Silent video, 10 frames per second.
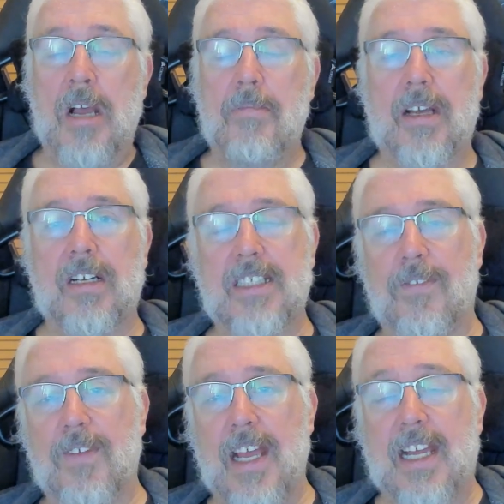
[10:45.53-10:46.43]
Because
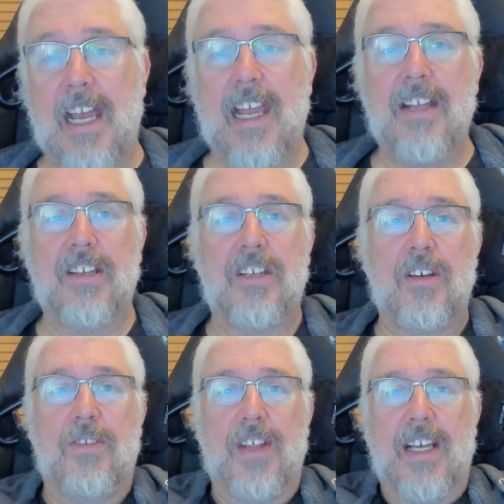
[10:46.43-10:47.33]
if they get in and
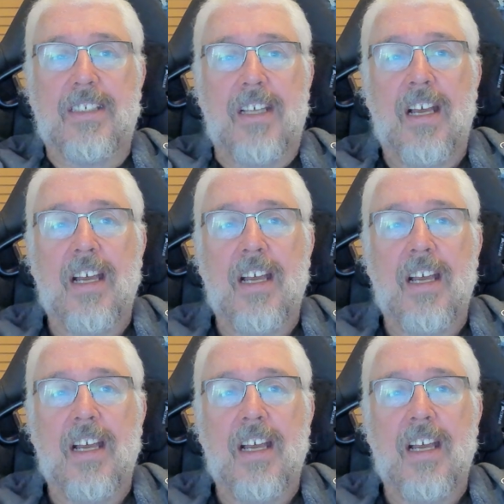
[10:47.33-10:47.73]
do this,